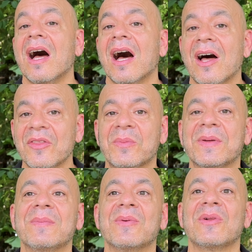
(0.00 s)
Other
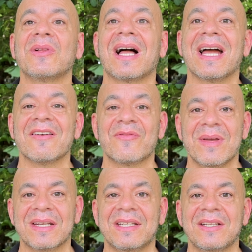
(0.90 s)
people I have
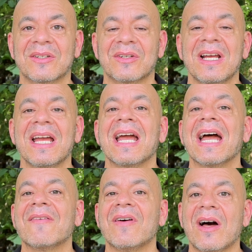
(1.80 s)
met here
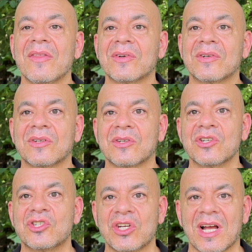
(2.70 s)
have other
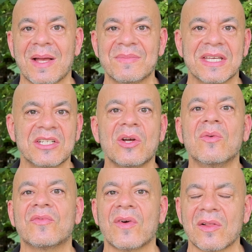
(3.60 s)
jobs that
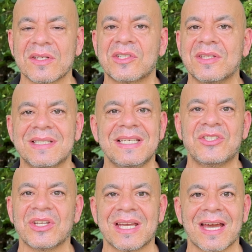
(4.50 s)
don't fall into the
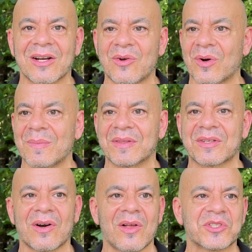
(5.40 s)
teaching category, but
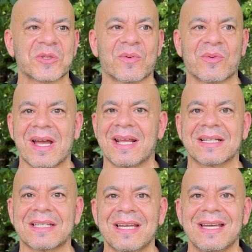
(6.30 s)
they're all
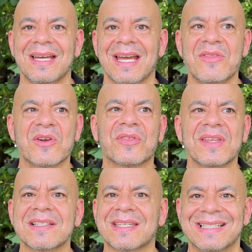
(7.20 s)
sporadic, and they're
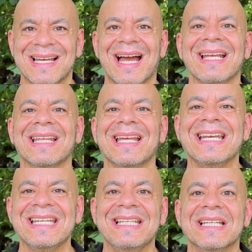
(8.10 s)
things that Thailand
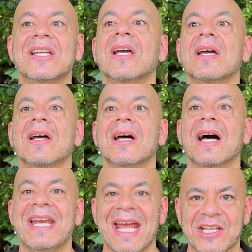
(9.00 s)
needed
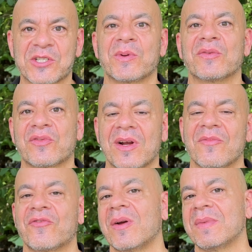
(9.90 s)
an expert
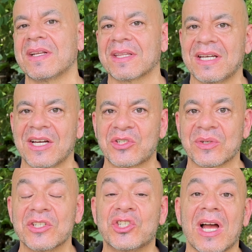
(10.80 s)
from another
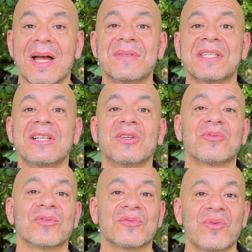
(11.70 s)
country. Jobs here
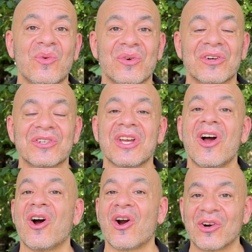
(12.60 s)
for foreigners
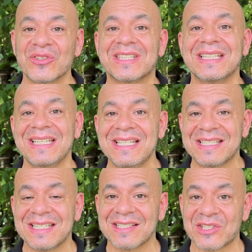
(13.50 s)
aren't the
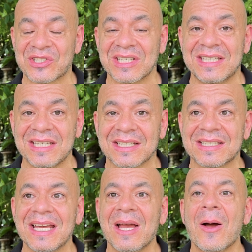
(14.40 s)
easiest to get.
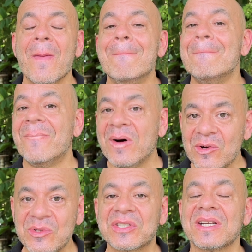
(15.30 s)

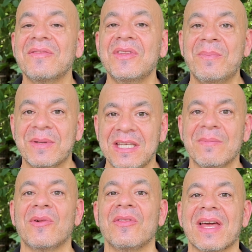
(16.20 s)
Most of the
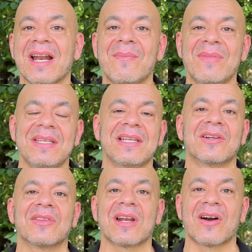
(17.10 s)
people that I meet
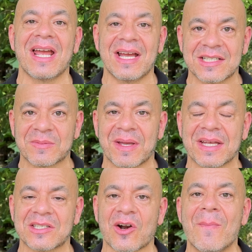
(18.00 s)
here that are
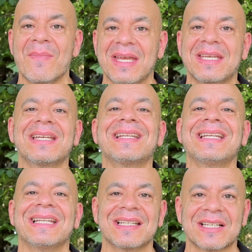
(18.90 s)
expats are making an
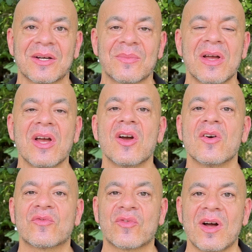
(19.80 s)
income
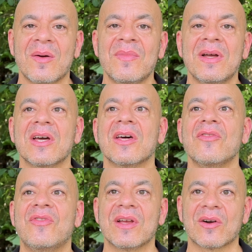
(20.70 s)
from
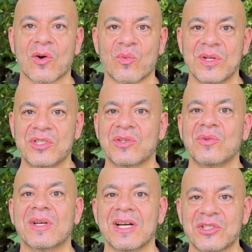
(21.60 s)
their original
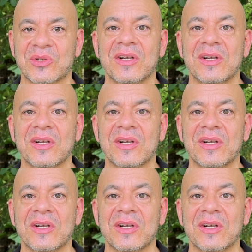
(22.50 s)
country